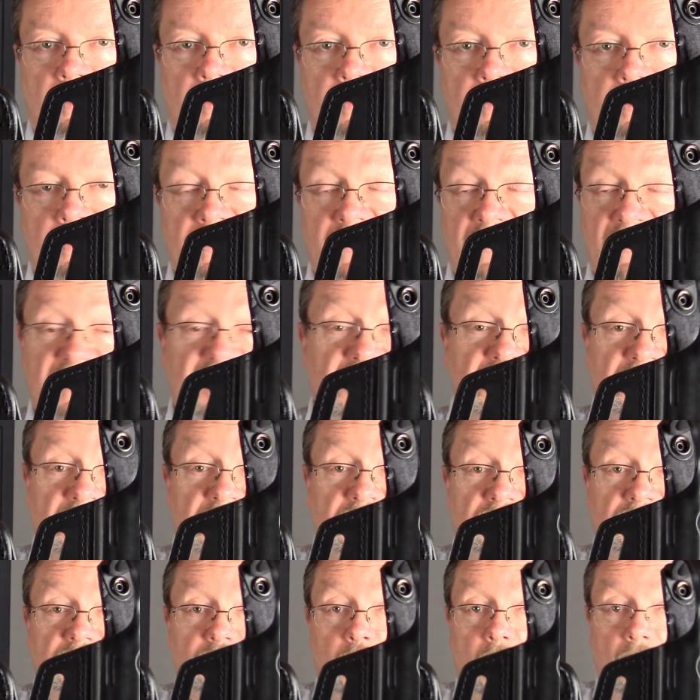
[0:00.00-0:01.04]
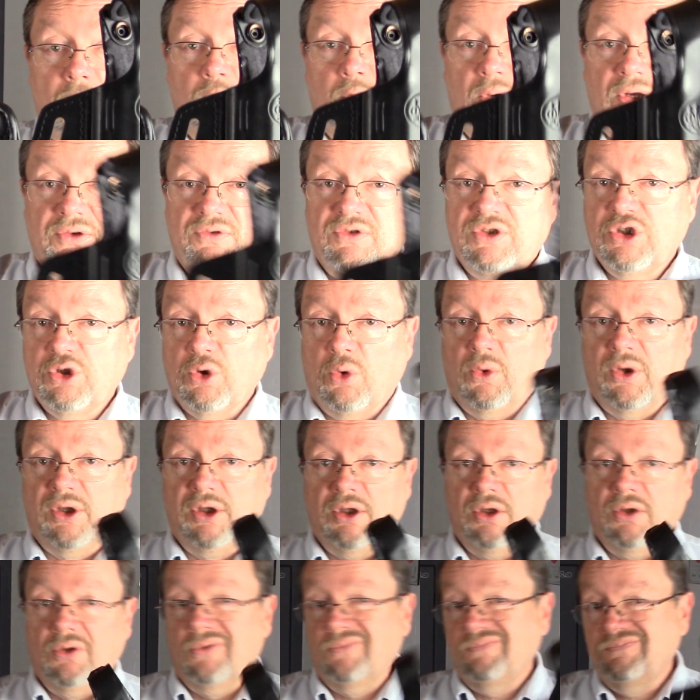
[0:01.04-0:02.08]
So this is just one way of showing
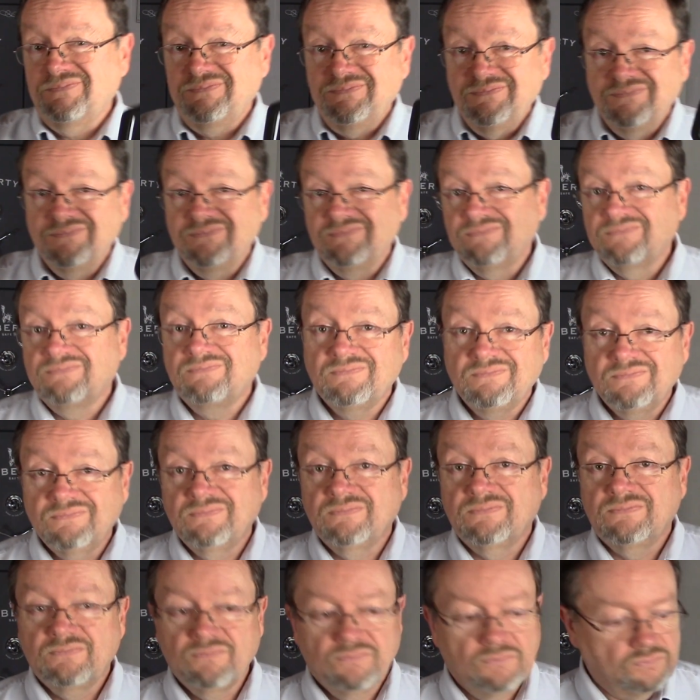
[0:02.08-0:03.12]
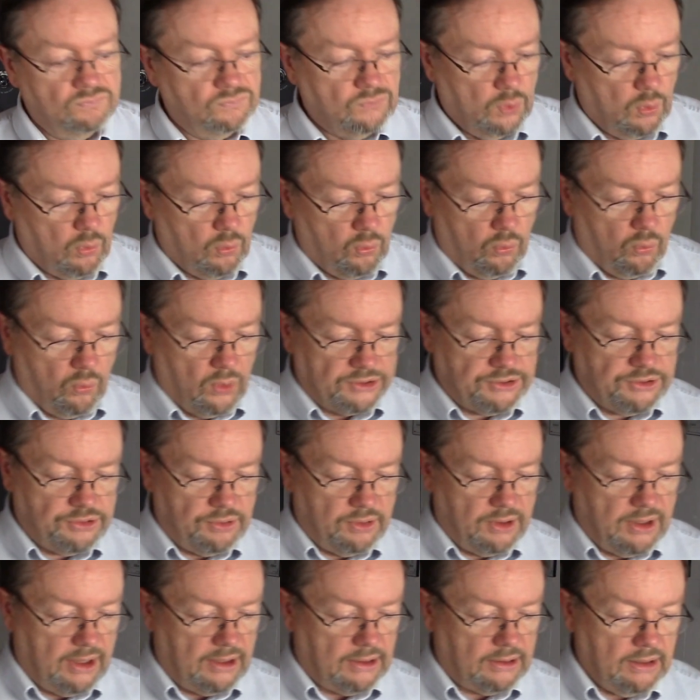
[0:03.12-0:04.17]
you what you
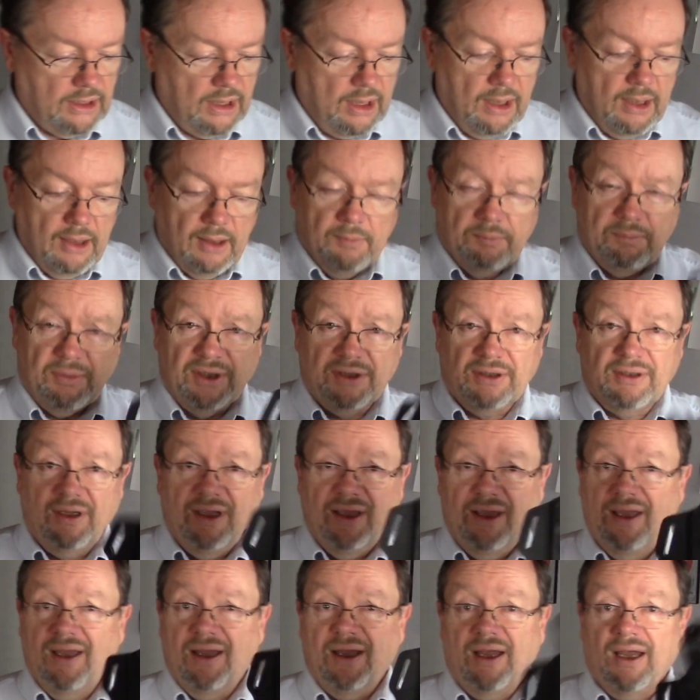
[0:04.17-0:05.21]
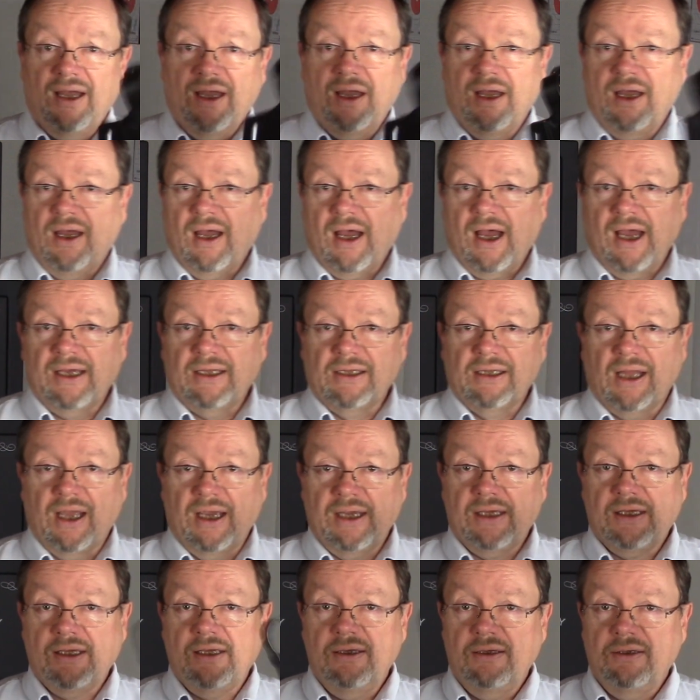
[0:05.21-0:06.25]
get. But I
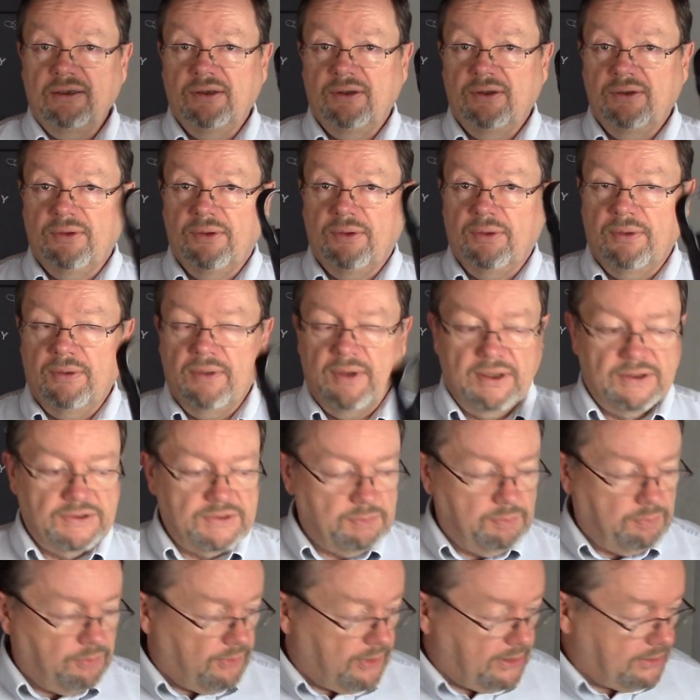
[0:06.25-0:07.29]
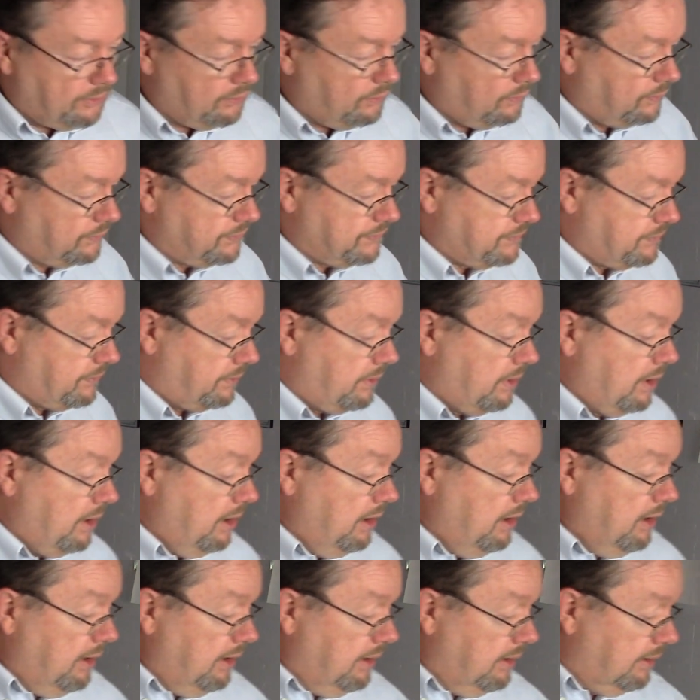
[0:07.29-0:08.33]
like this Beretta holster.
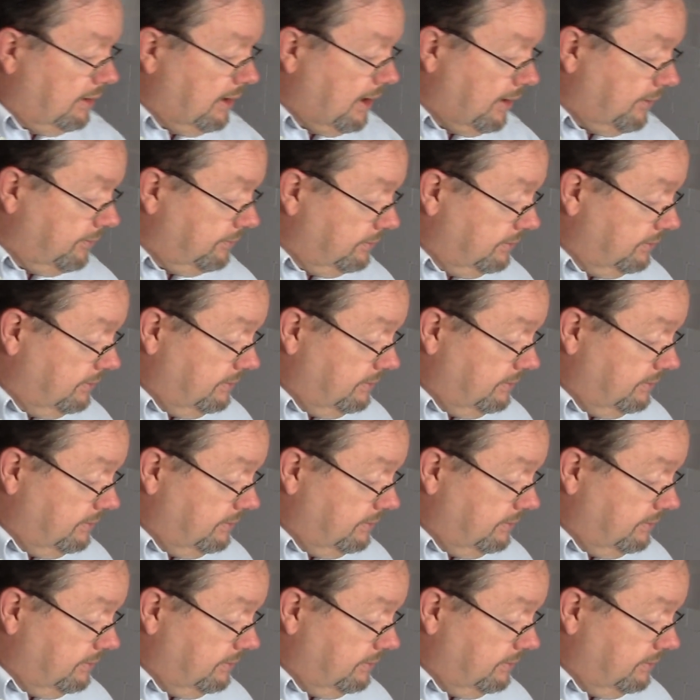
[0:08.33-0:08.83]
Now,